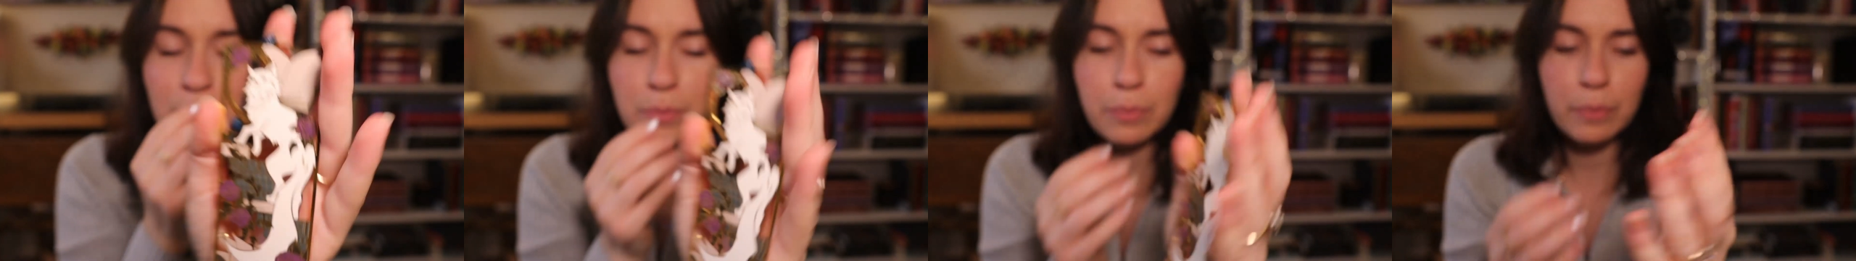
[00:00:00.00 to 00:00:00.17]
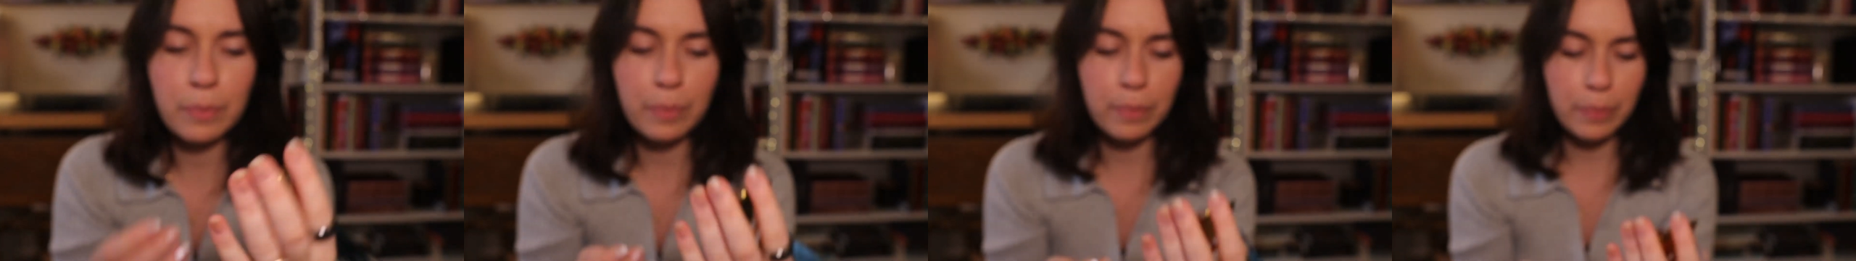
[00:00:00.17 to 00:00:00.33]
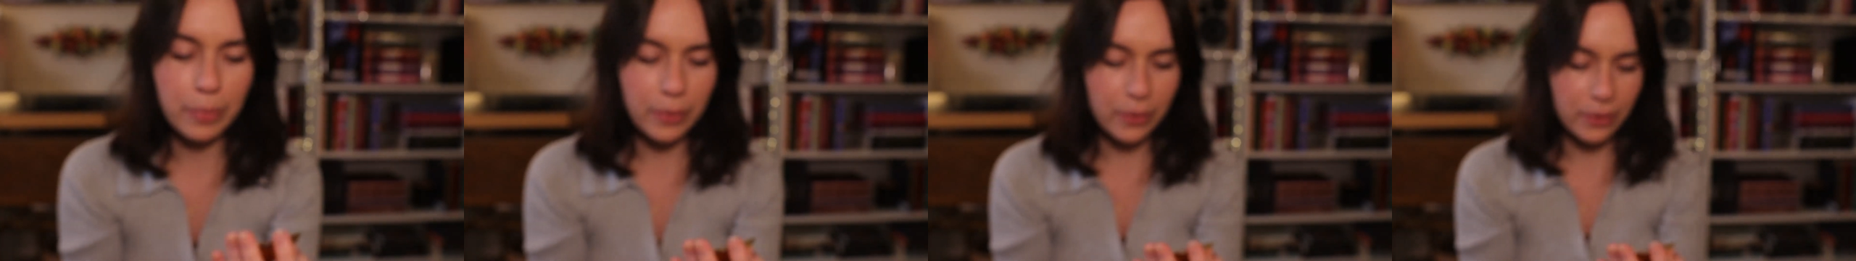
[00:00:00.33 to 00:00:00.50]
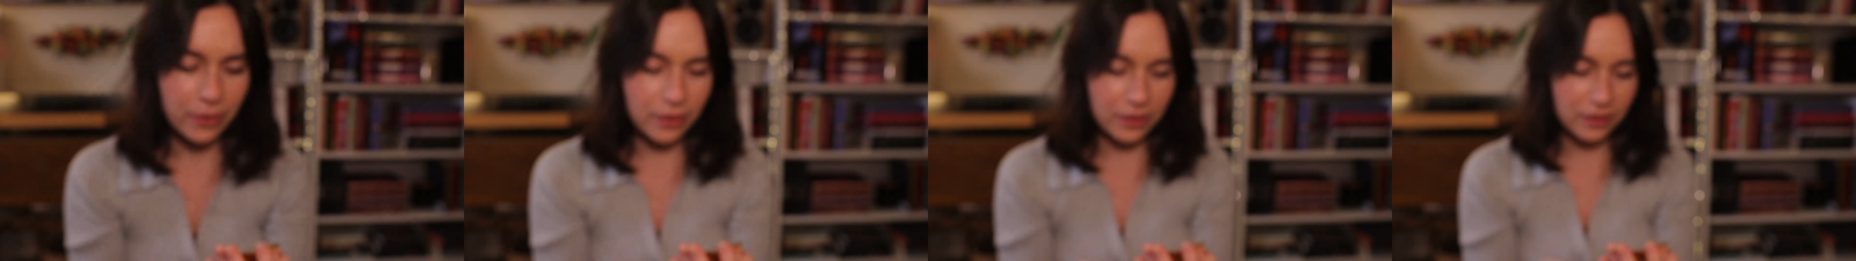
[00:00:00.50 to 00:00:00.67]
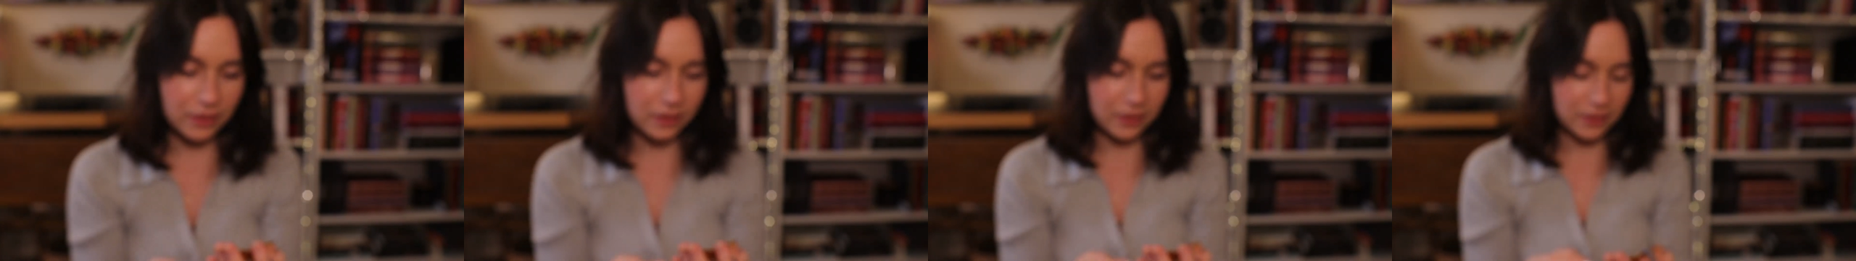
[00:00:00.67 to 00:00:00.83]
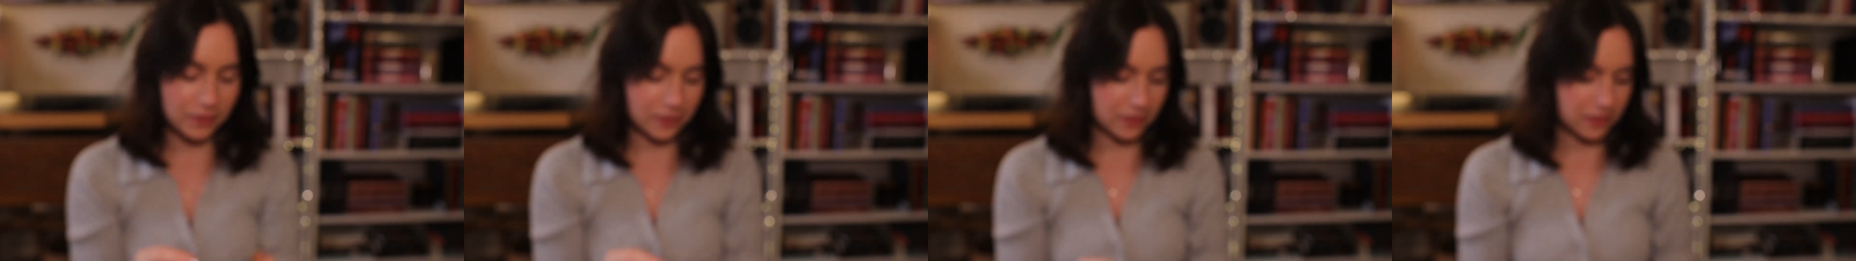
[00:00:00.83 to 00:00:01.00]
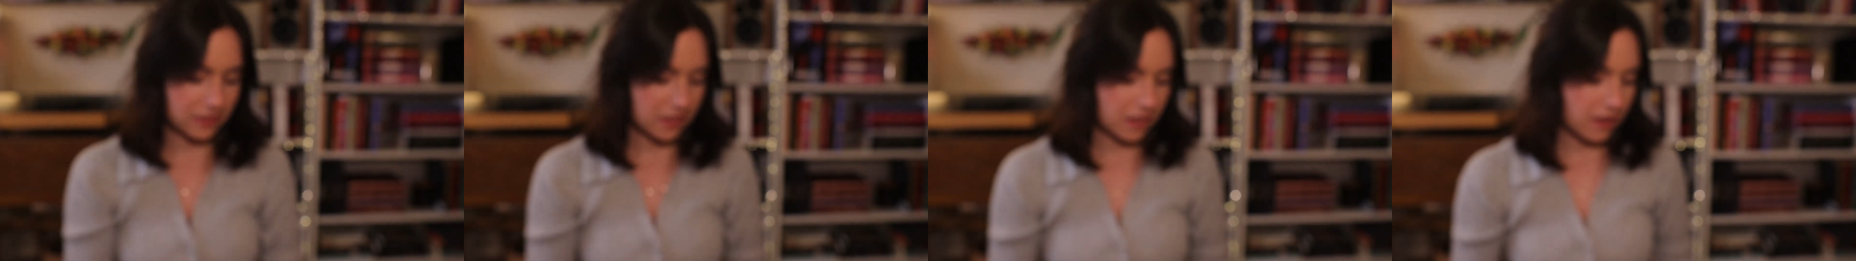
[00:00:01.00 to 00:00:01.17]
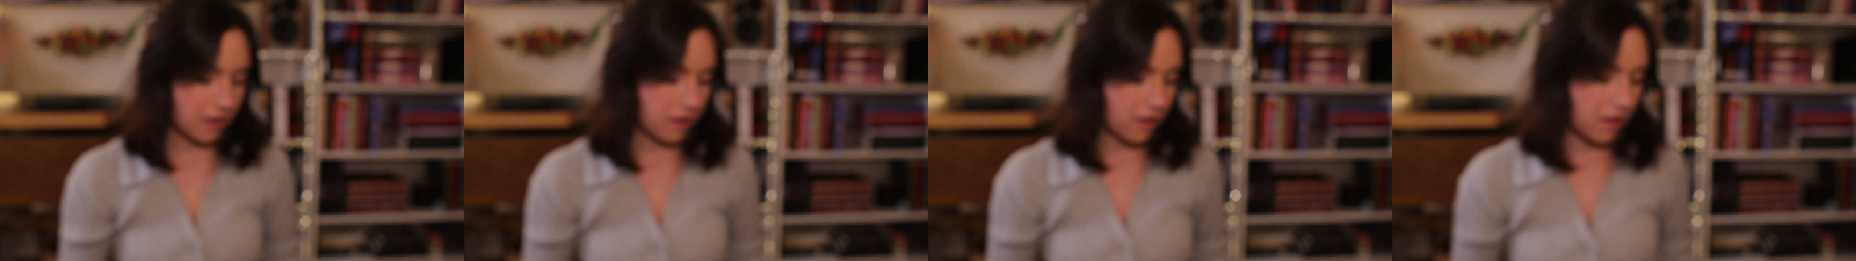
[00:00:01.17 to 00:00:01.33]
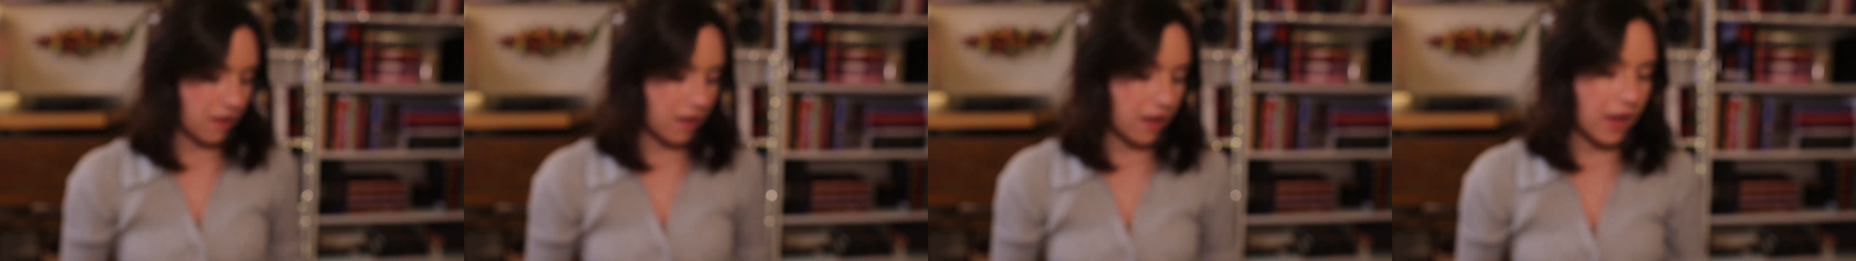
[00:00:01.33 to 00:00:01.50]
the books.
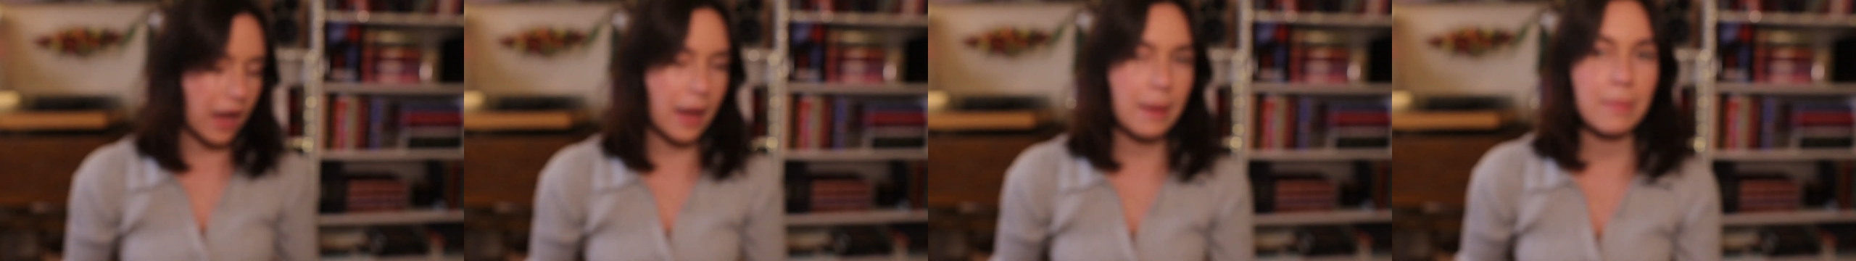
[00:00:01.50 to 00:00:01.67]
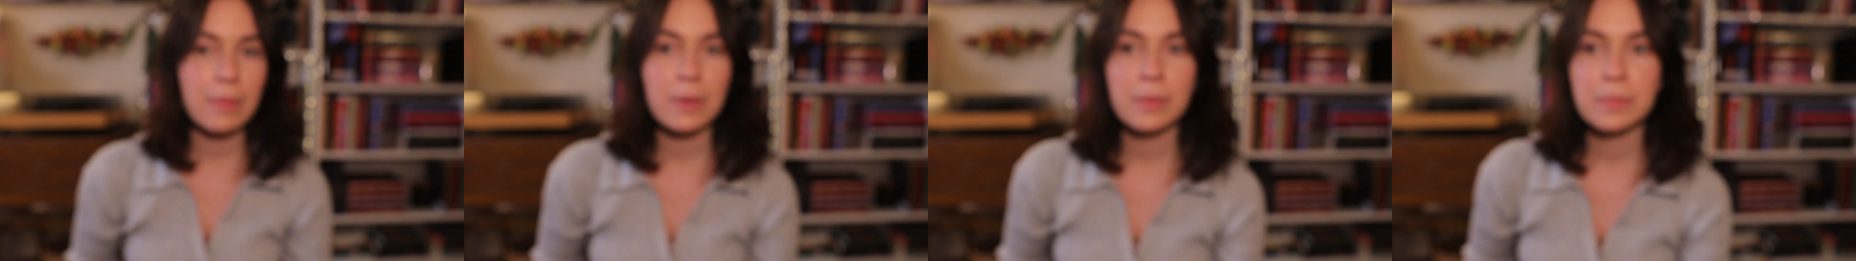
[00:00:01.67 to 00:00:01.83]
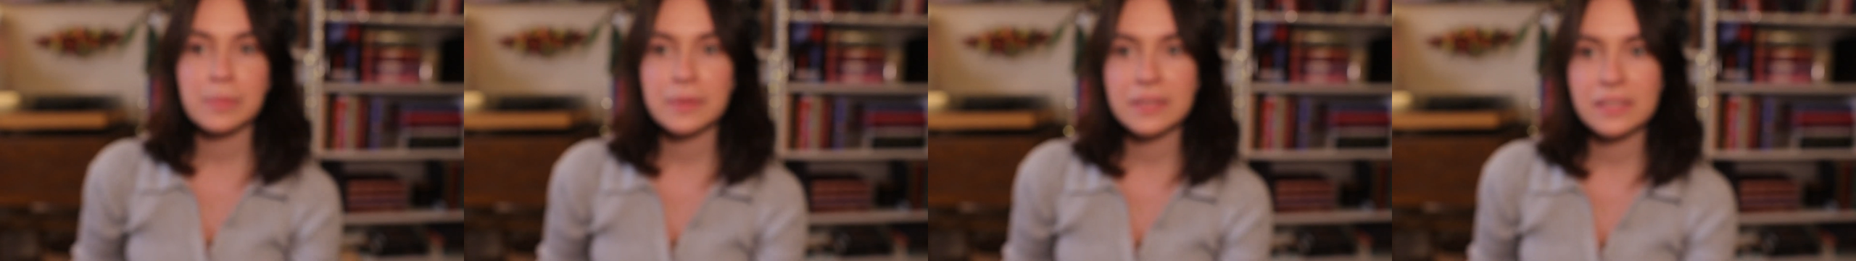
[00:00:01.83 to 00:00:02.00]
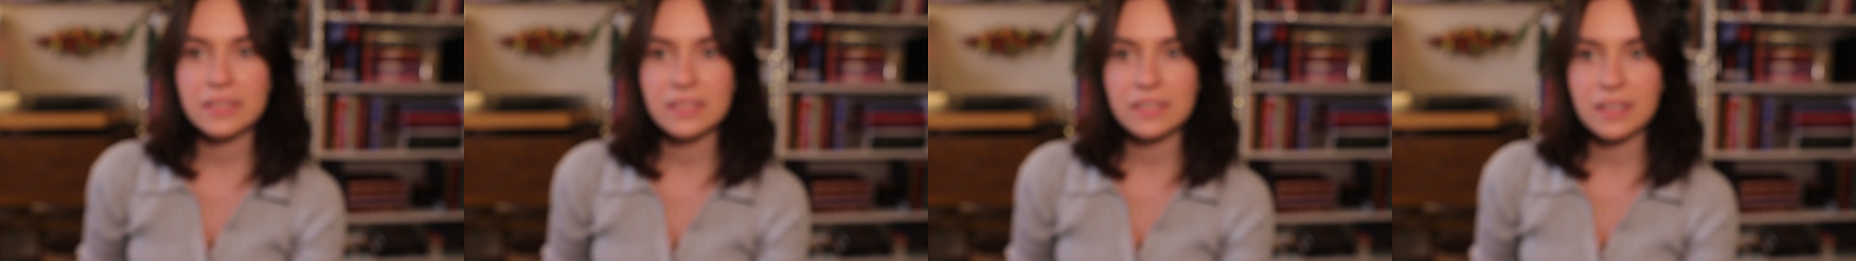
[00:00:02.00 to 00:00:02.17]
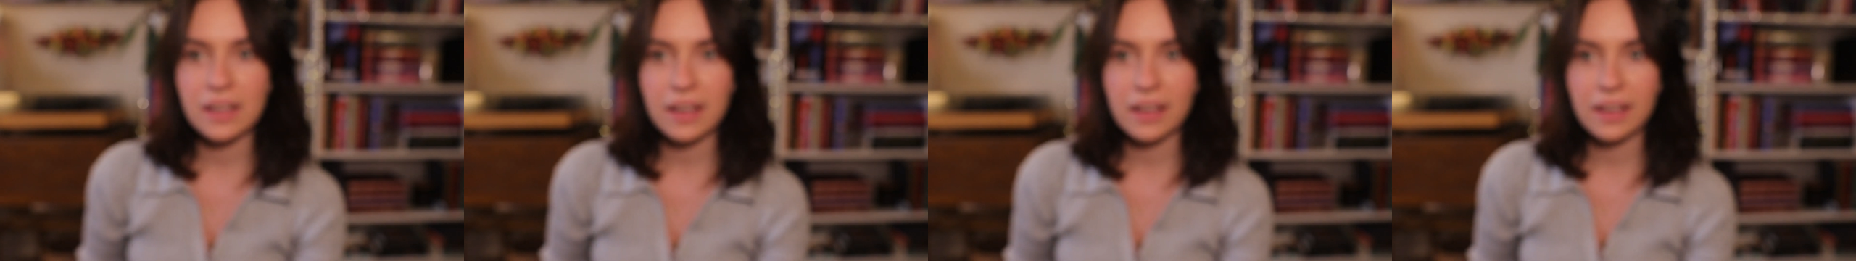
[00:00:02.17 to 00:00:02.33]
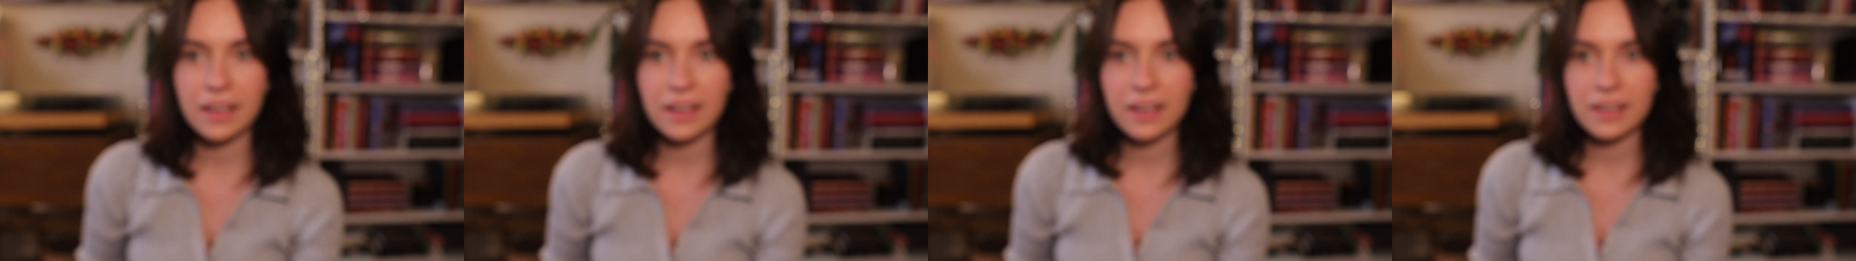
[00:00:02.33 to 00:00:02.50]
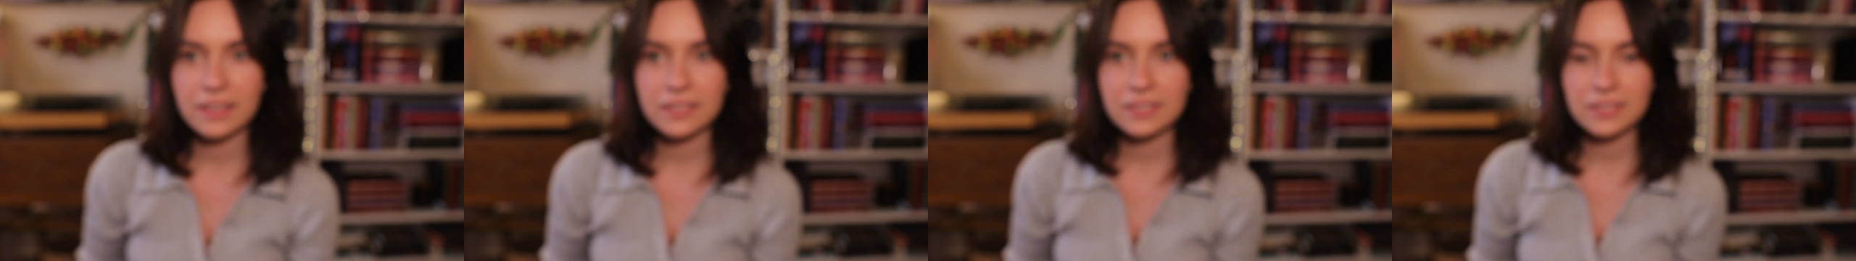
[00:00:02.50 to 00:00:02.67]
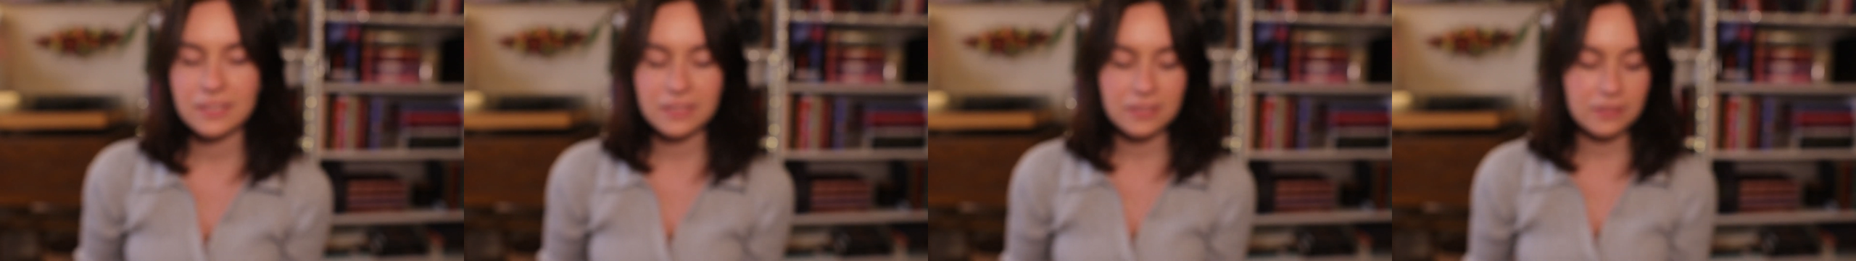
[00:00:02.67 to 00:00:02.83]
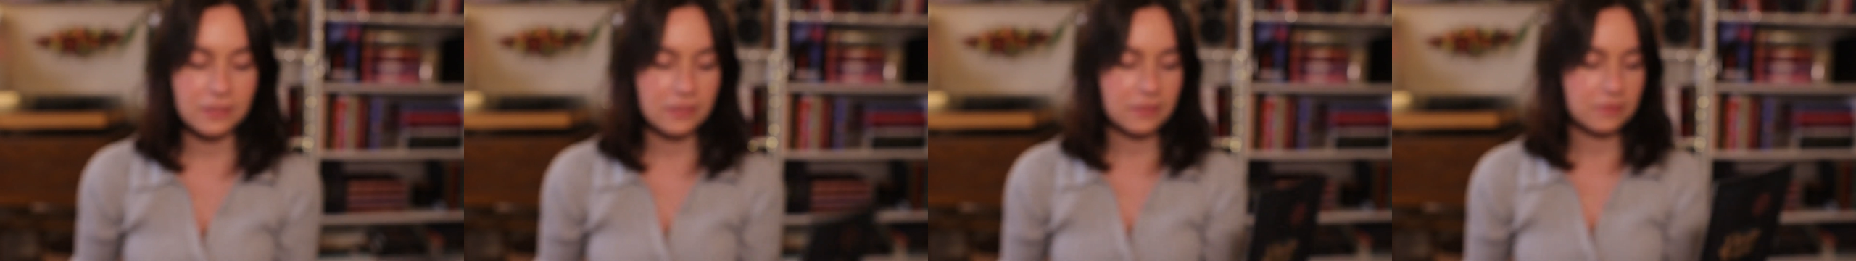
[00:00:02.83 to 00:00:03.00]
I'm
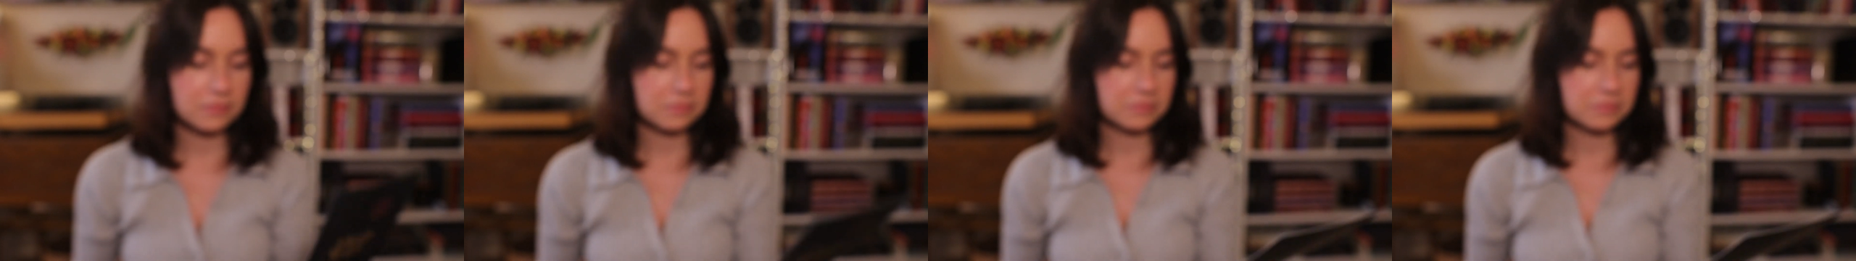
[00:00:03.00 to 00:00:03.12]
obsessed.